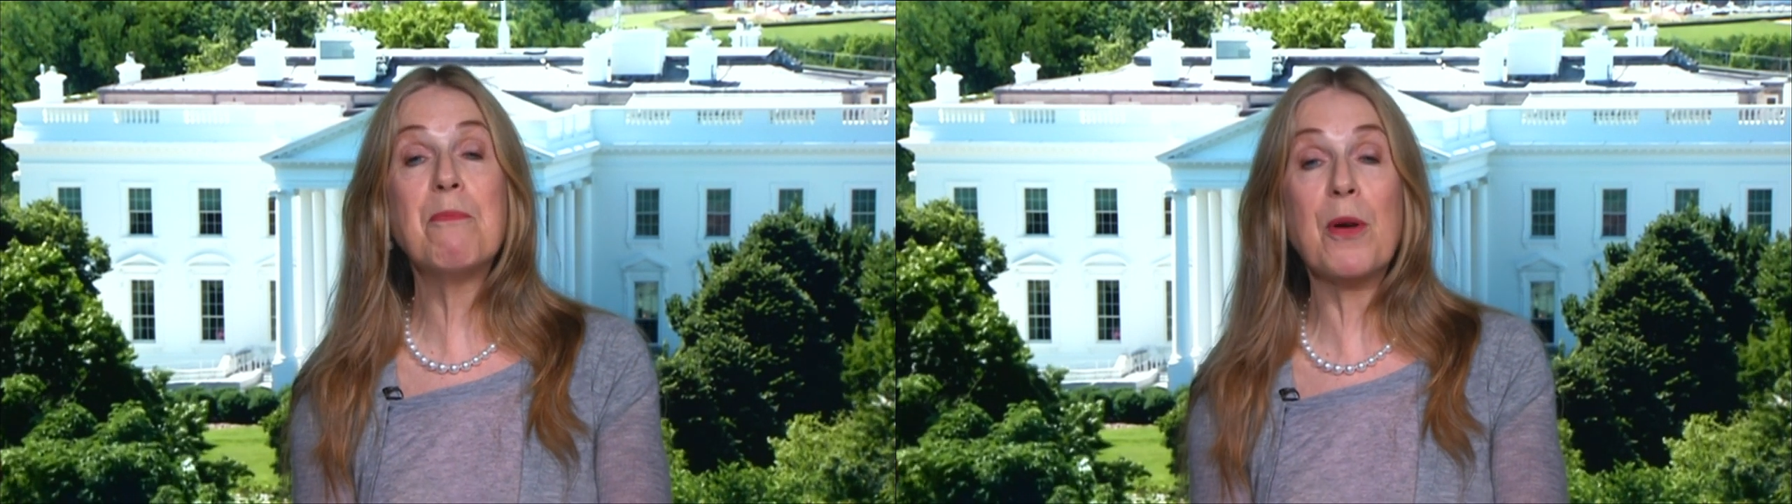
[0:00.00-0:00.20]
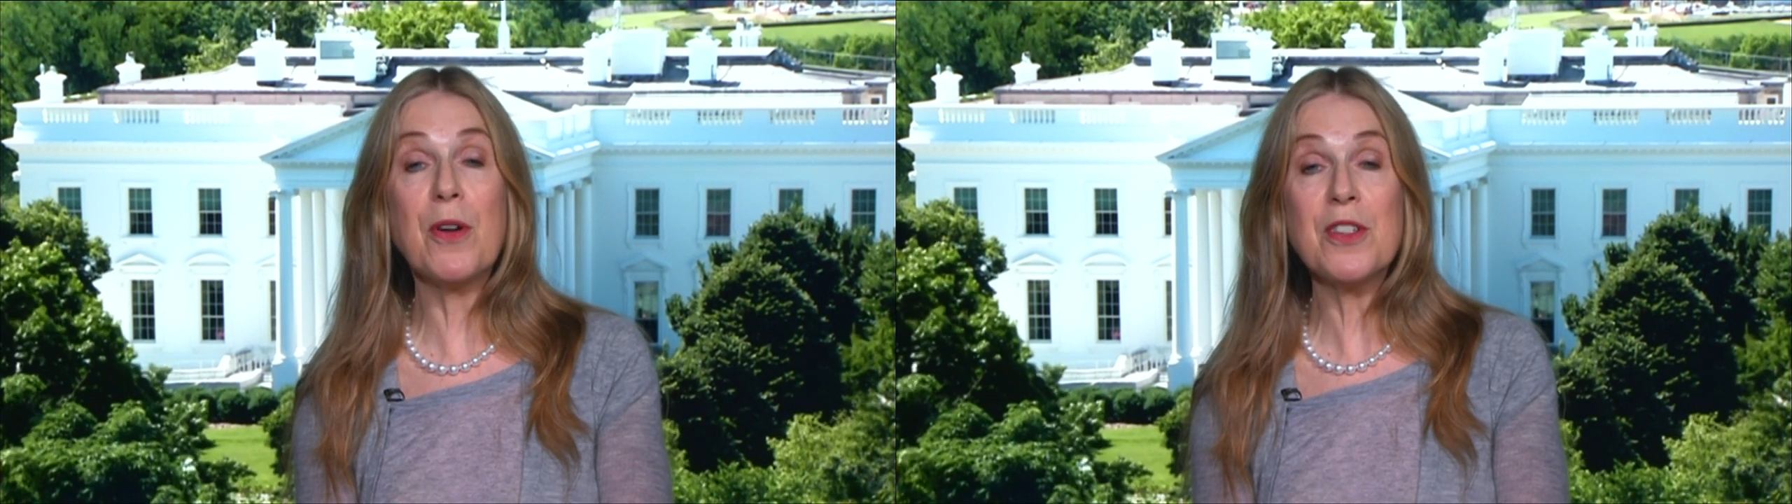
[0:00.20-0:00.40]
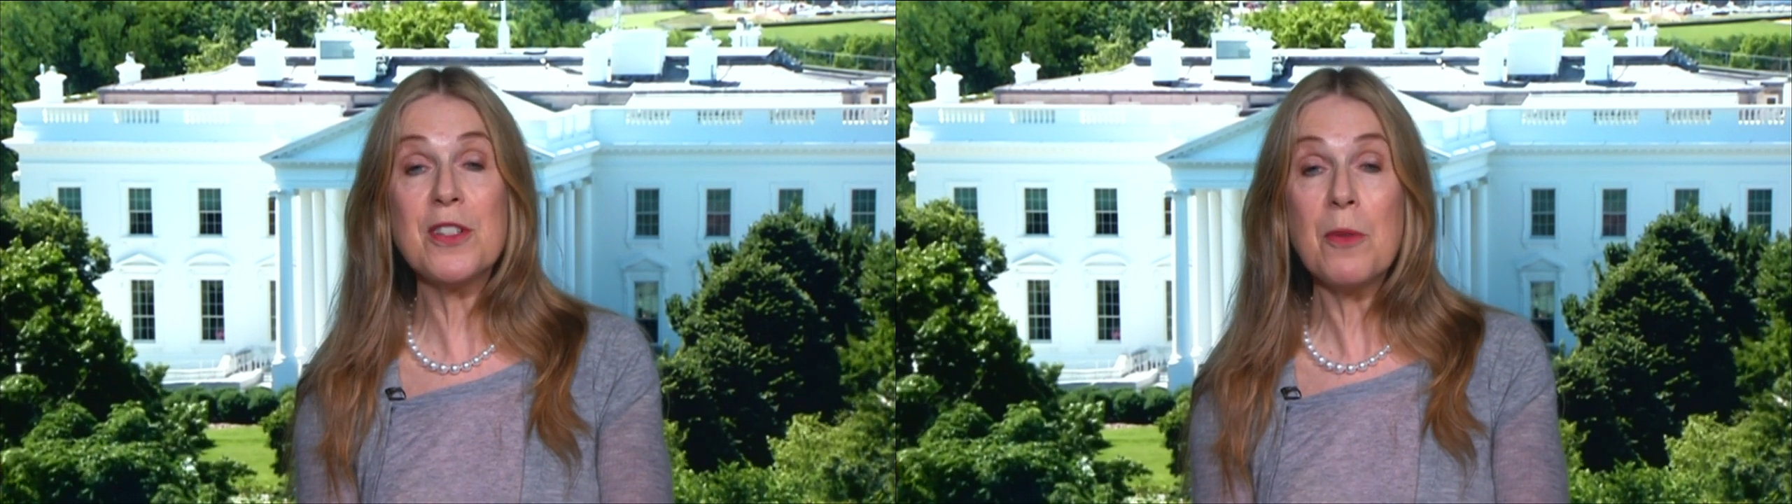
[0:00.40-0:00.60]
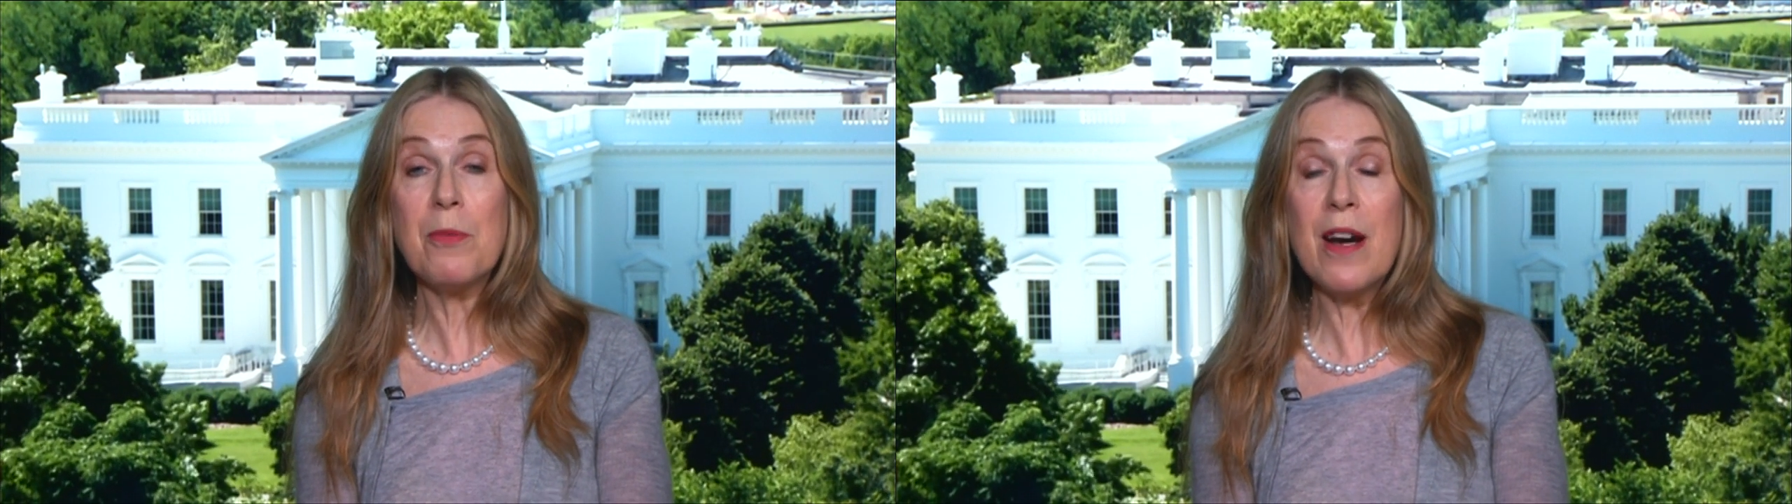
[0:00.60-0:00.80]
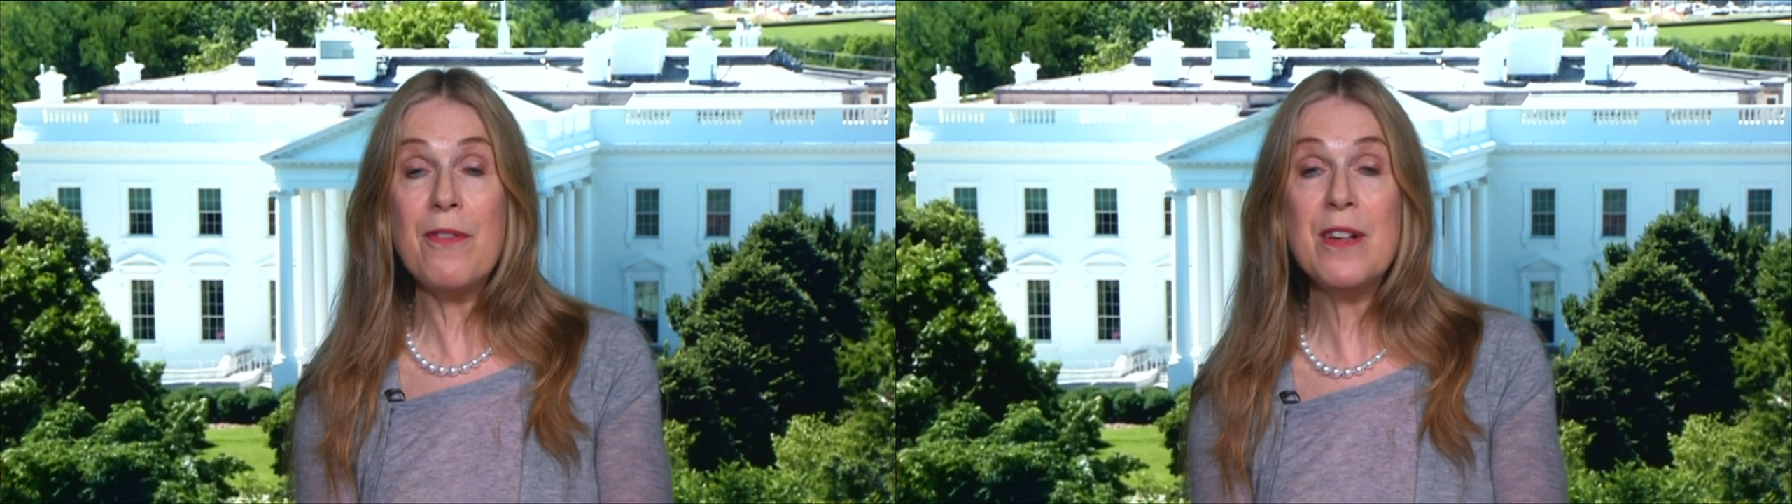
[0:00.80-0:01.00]
personal
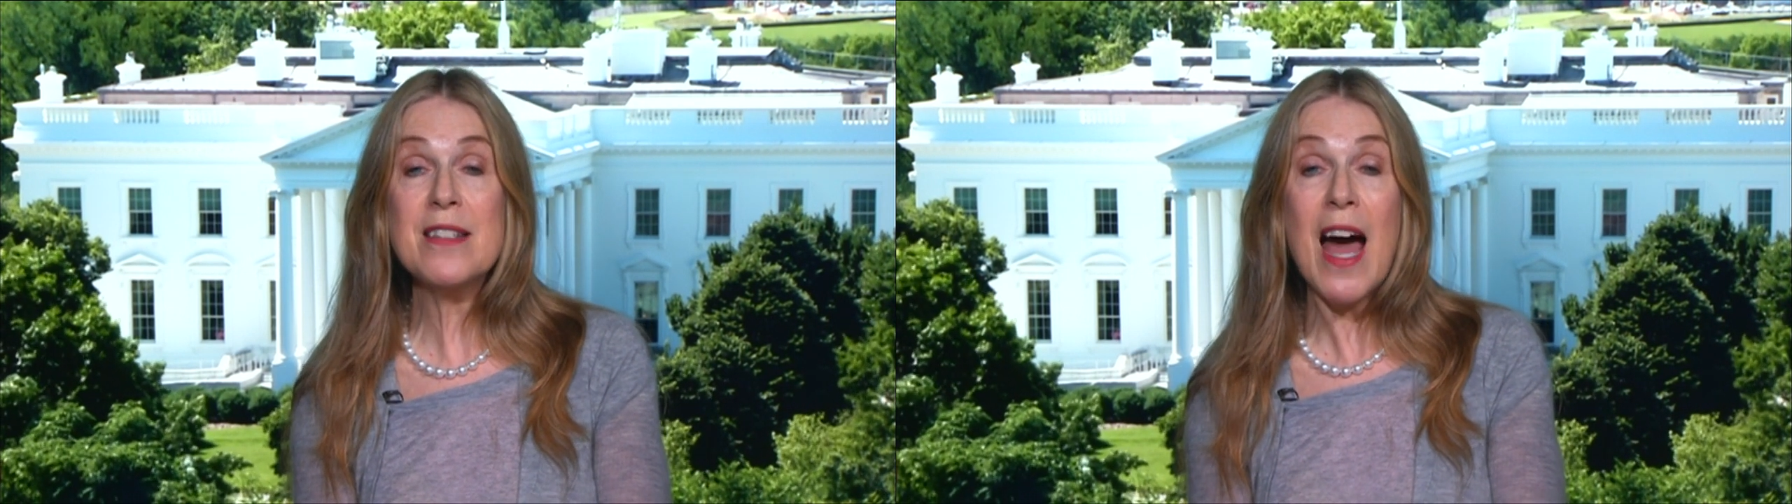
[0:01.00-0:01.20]
preference,